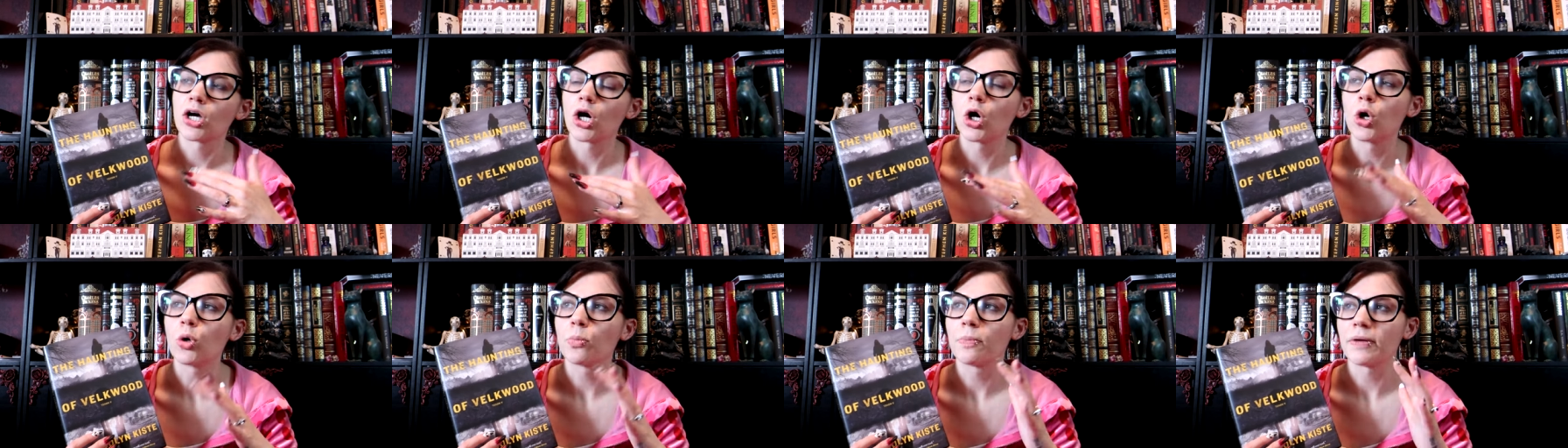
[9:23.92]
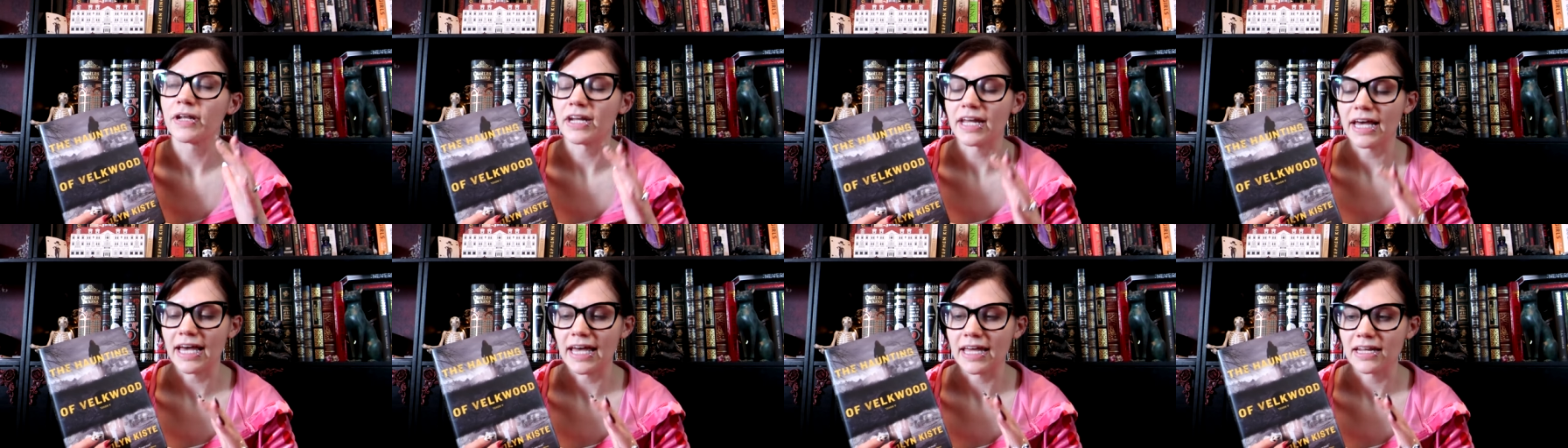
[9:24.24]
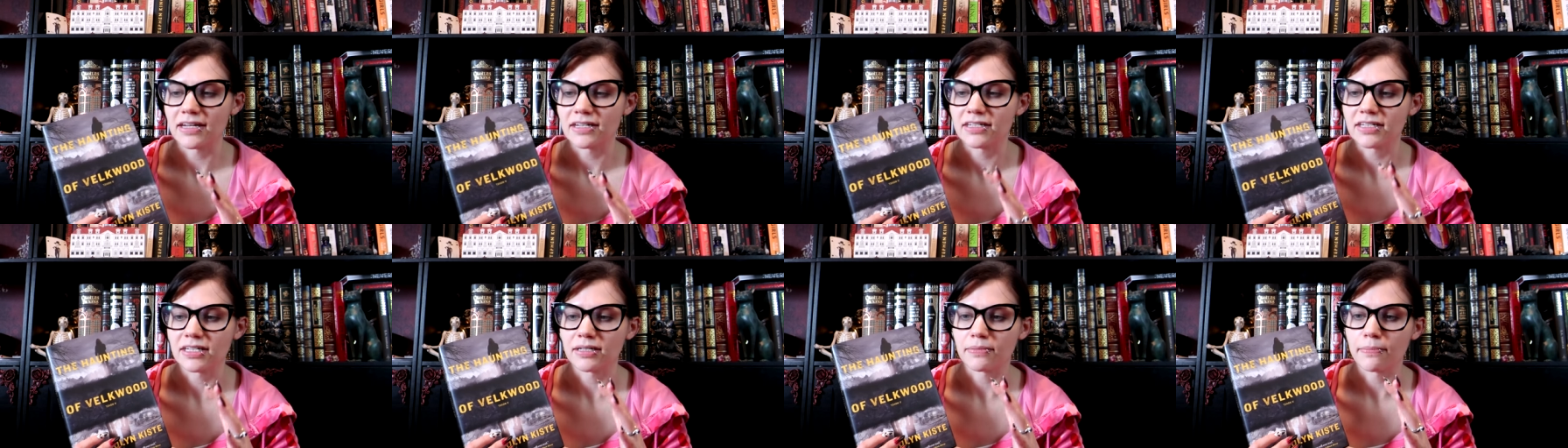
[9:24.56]

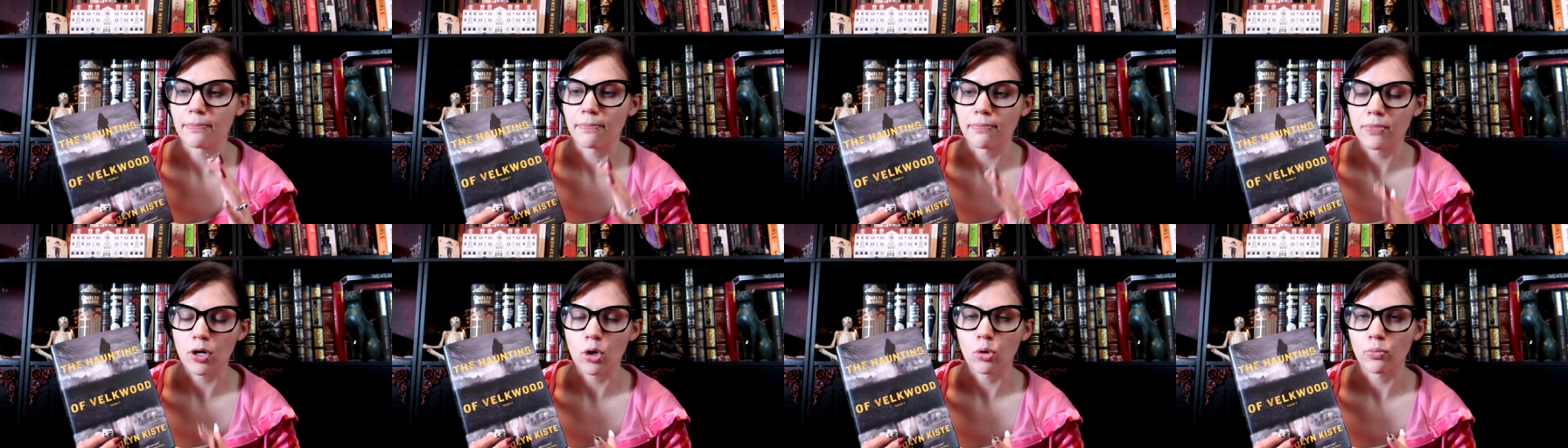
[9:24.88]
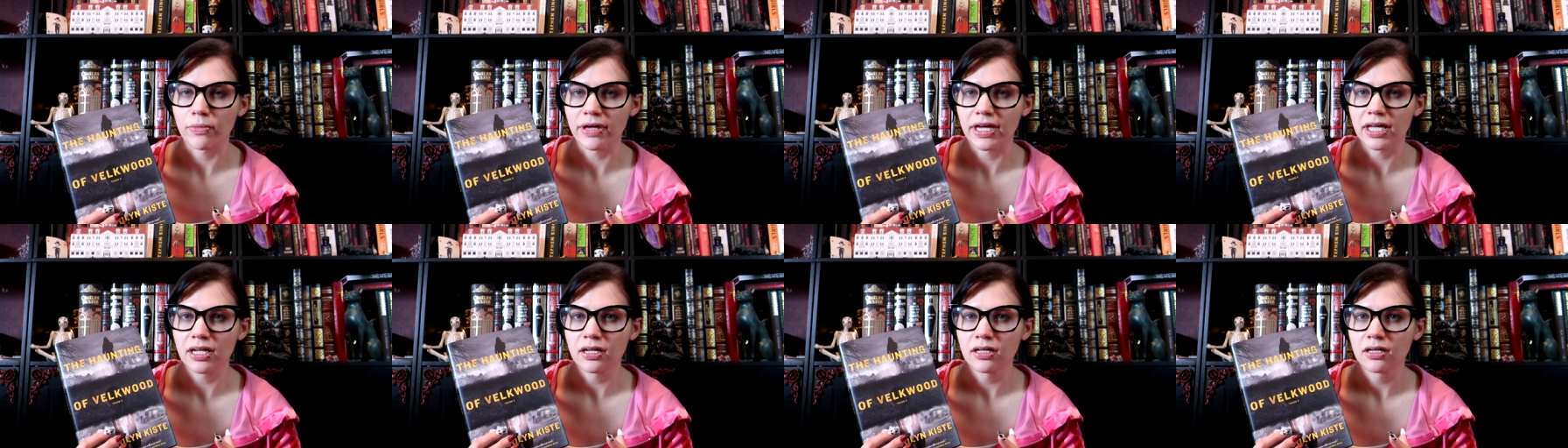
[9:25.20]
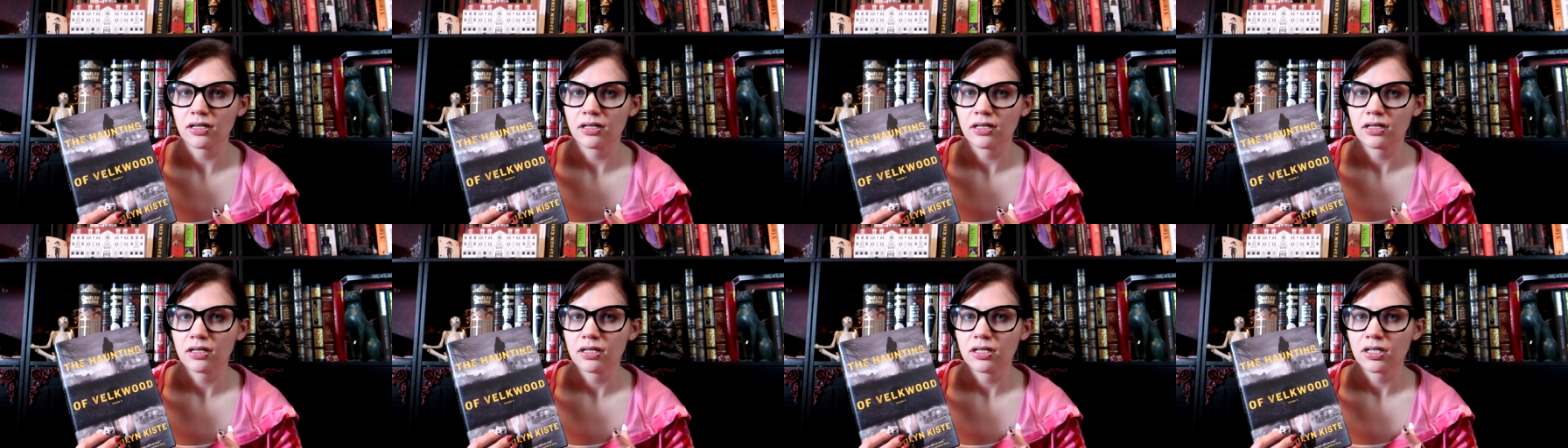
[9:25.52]
open-ended moment
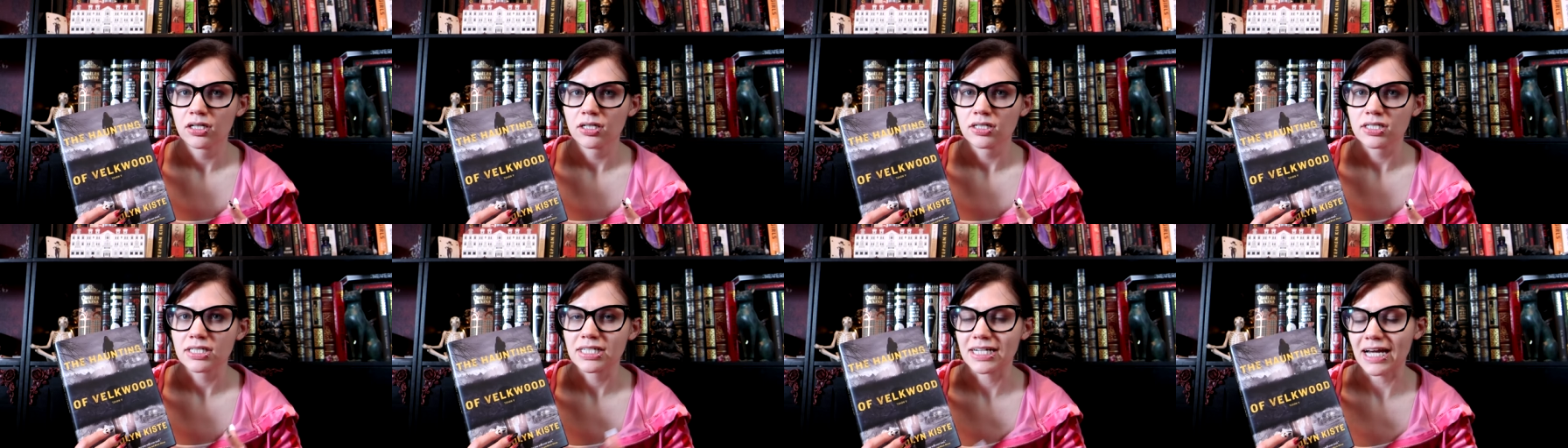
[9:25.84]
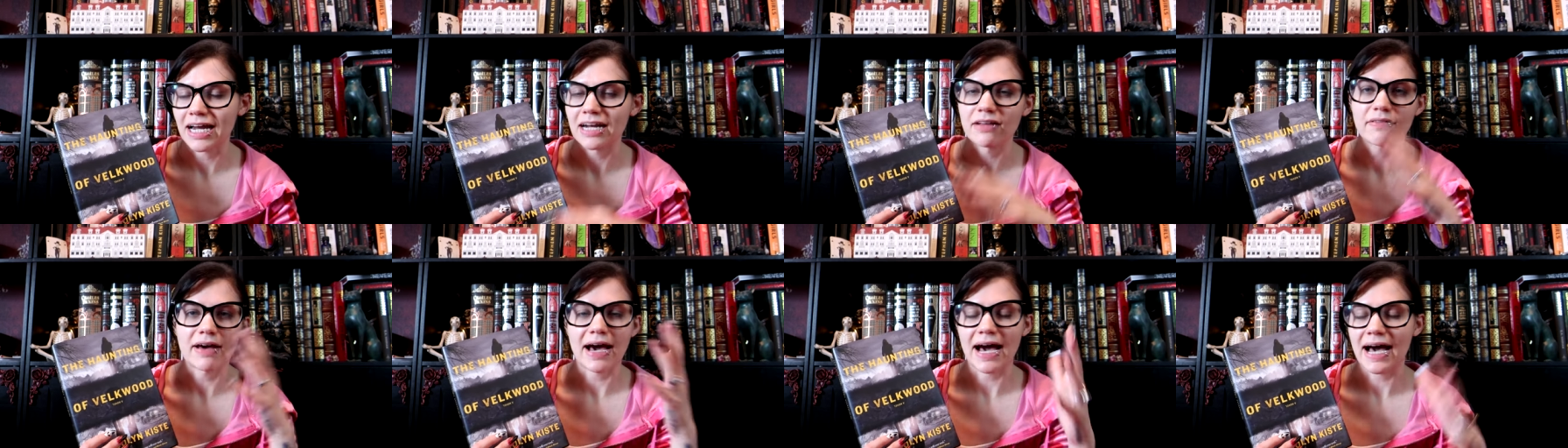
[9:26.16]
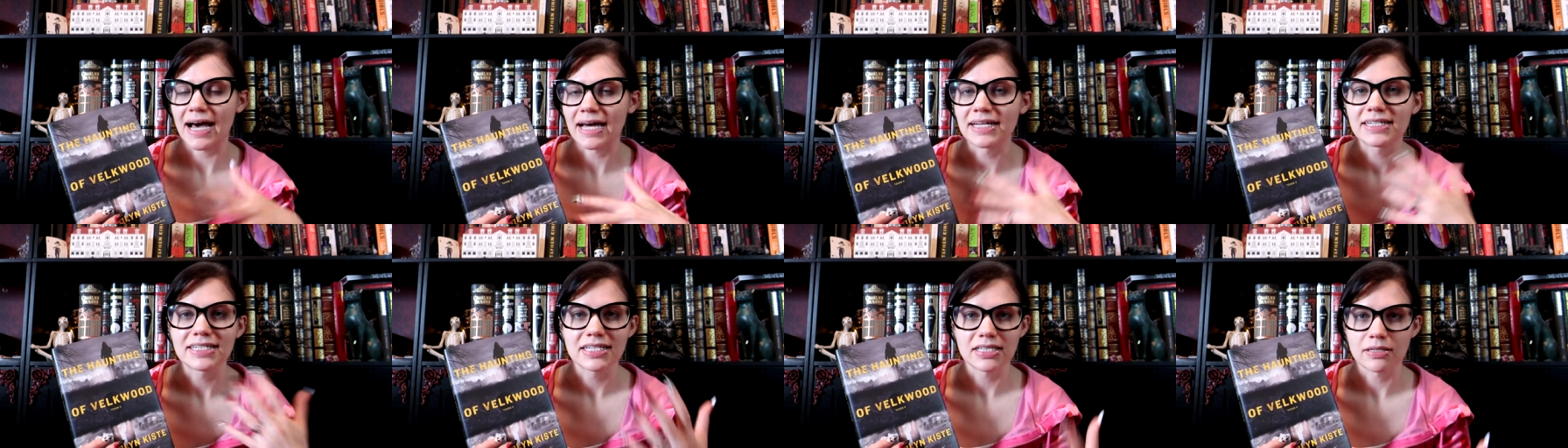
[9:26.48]
to kind of
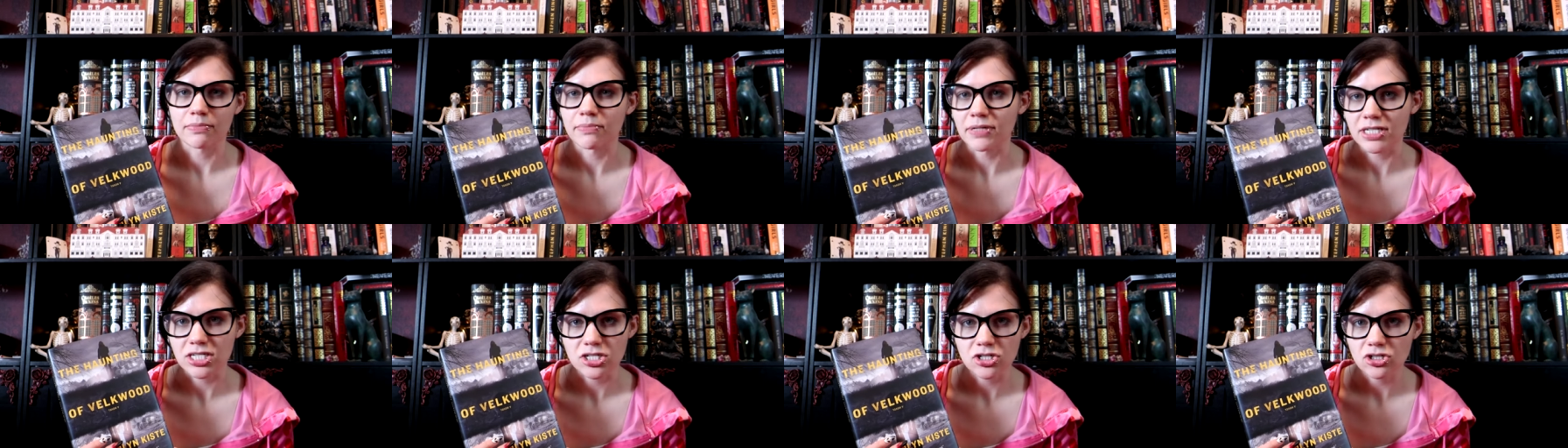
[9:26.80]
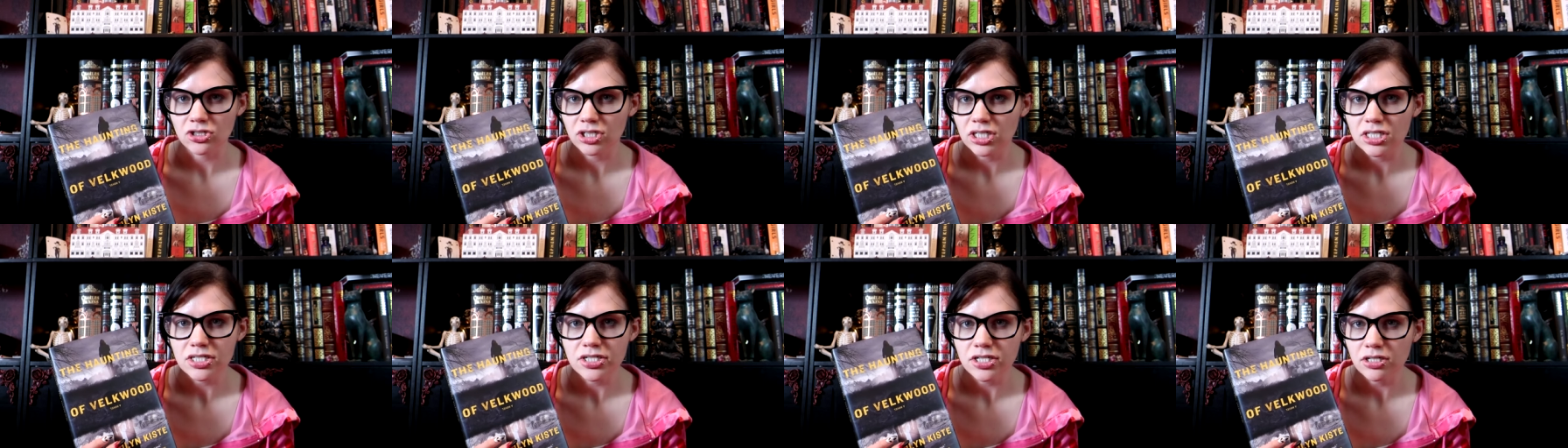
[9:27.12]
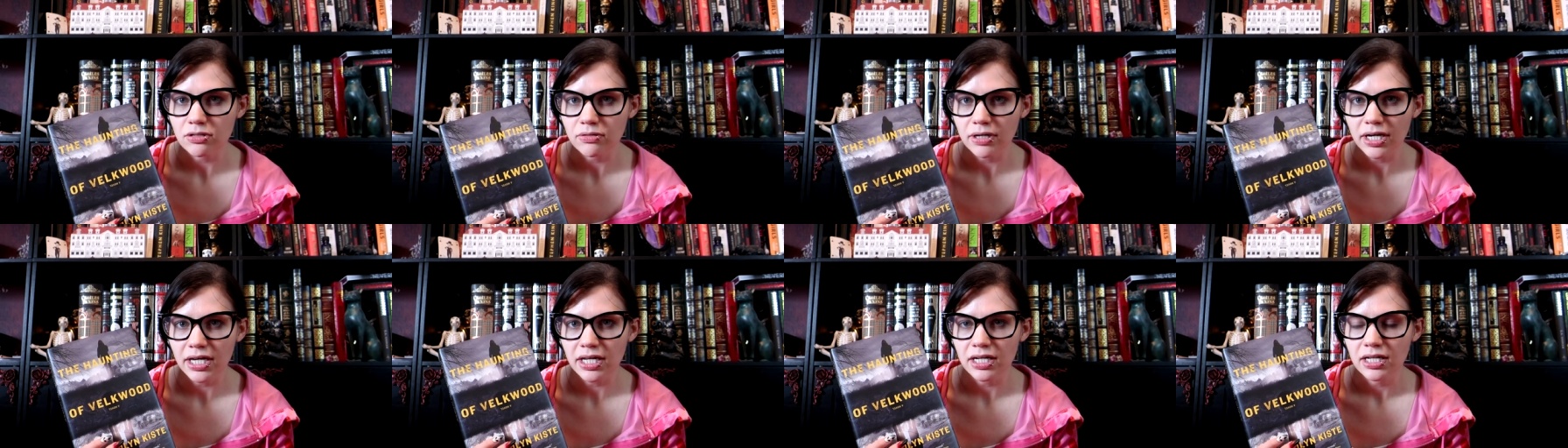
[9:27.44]
add to the mystery
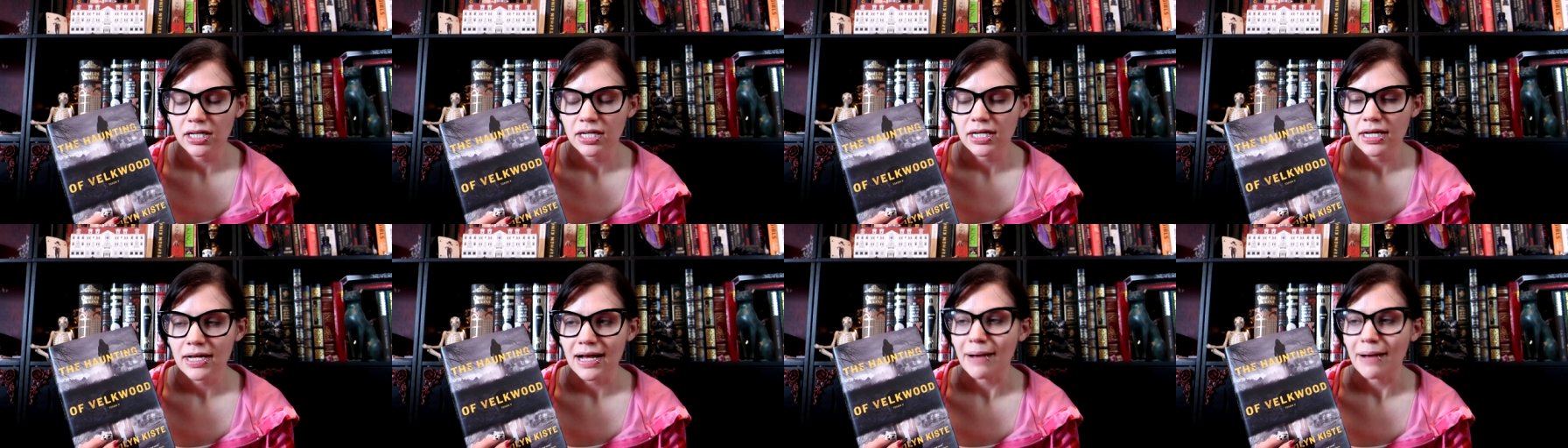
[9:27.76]
to it.